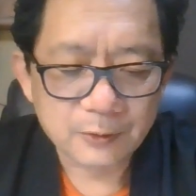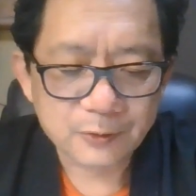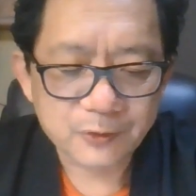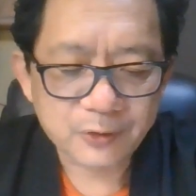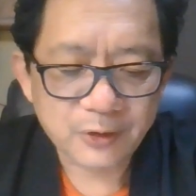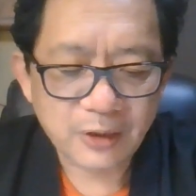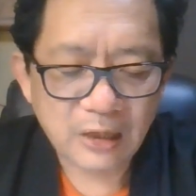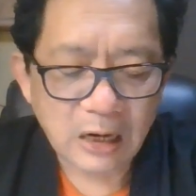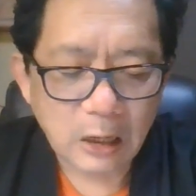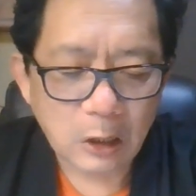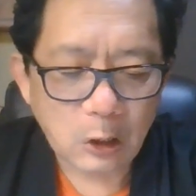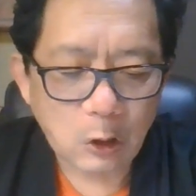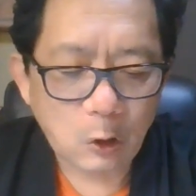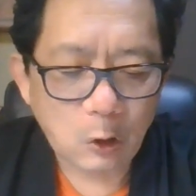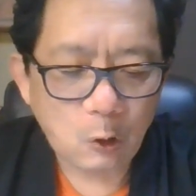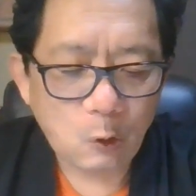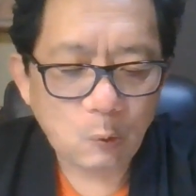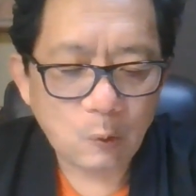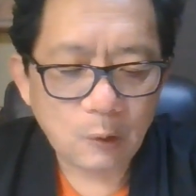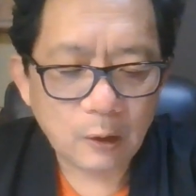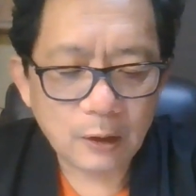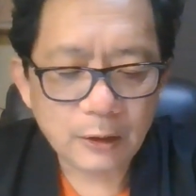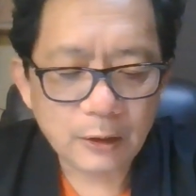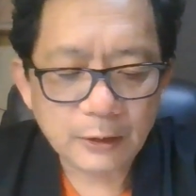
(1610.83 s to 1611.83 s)
There are
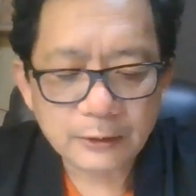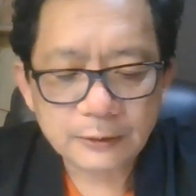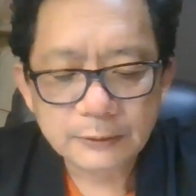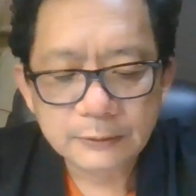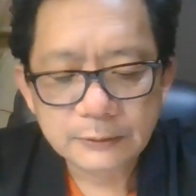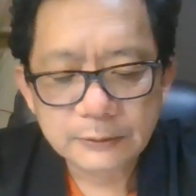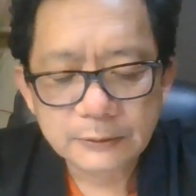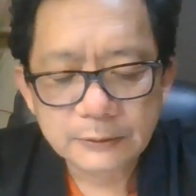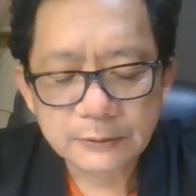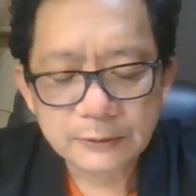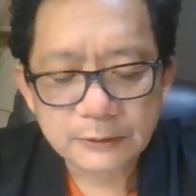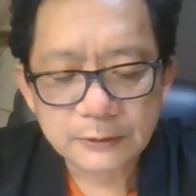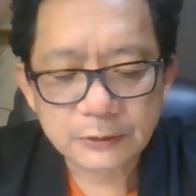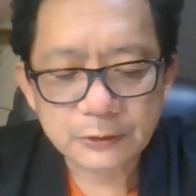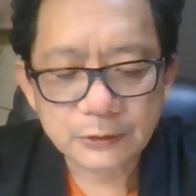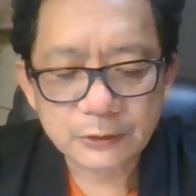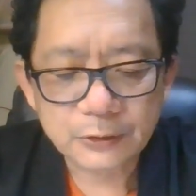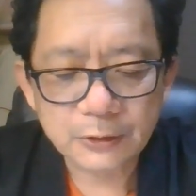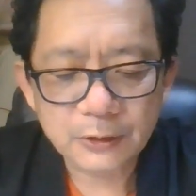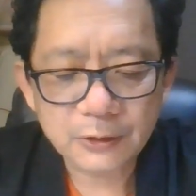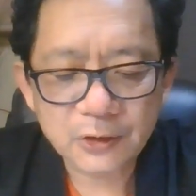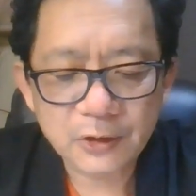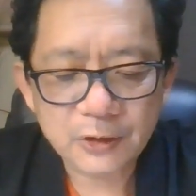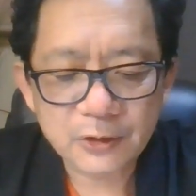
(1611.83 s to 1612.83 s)
over
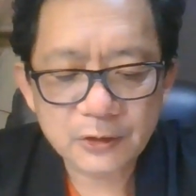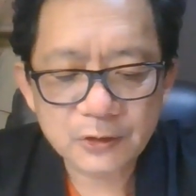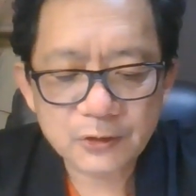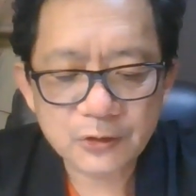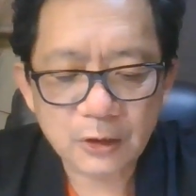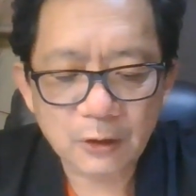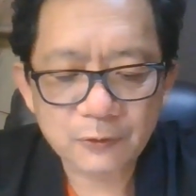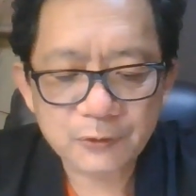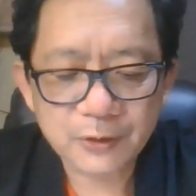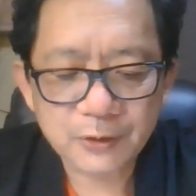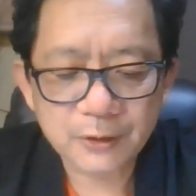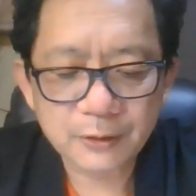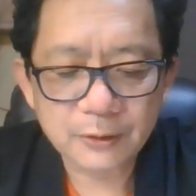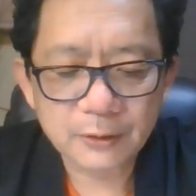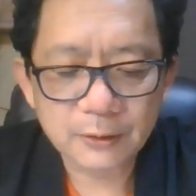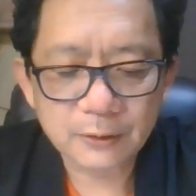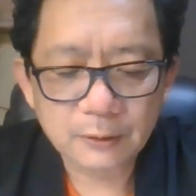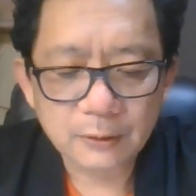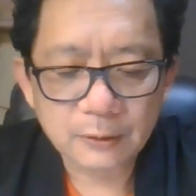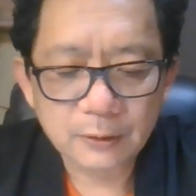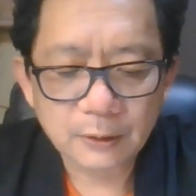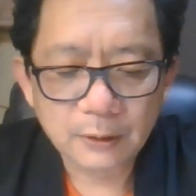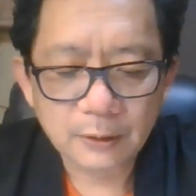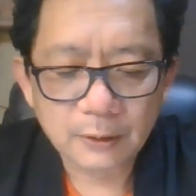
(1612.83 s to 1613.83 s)
30,000
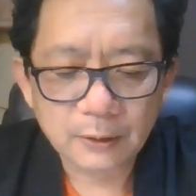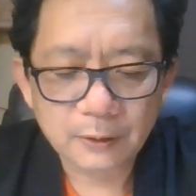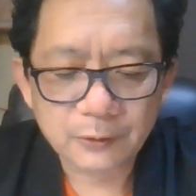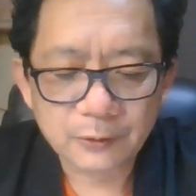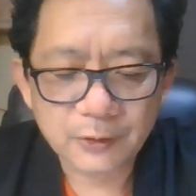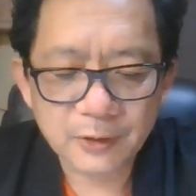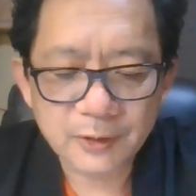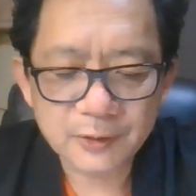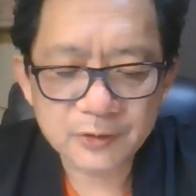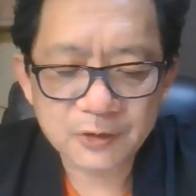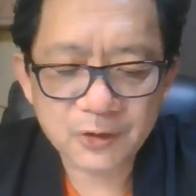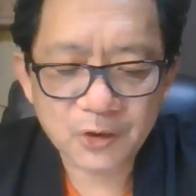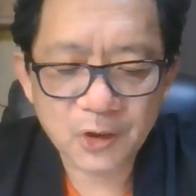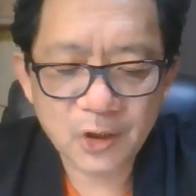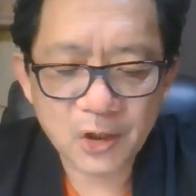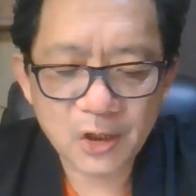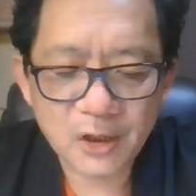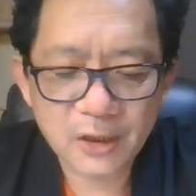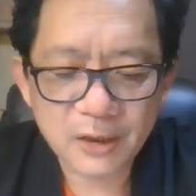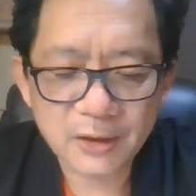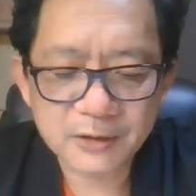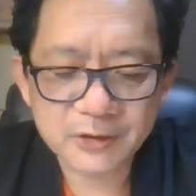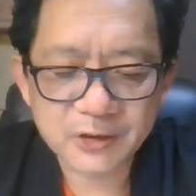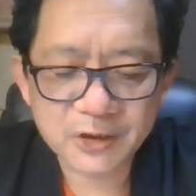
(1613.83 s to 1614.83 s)

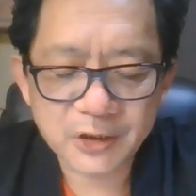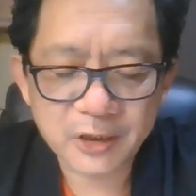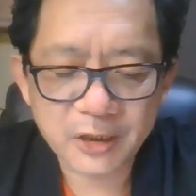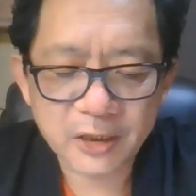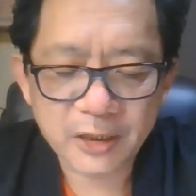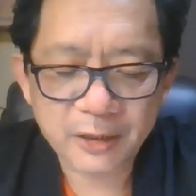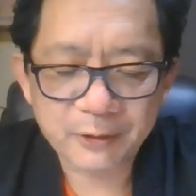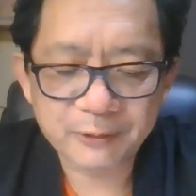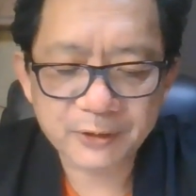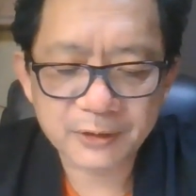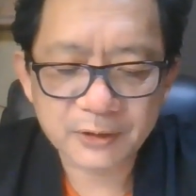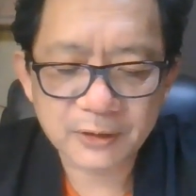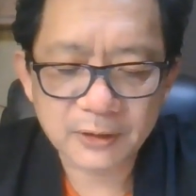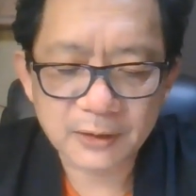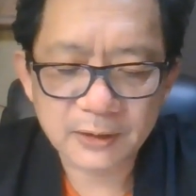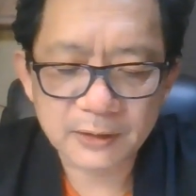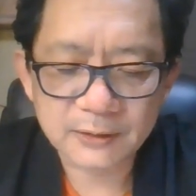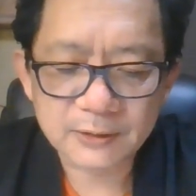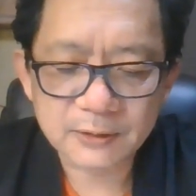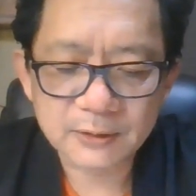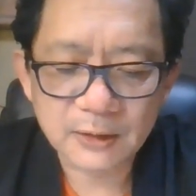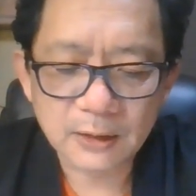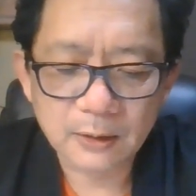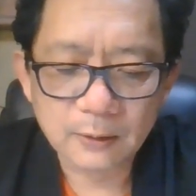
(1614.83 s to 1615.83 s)
distinct
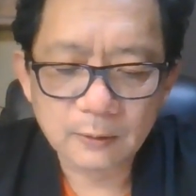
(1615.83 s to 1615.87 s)
characters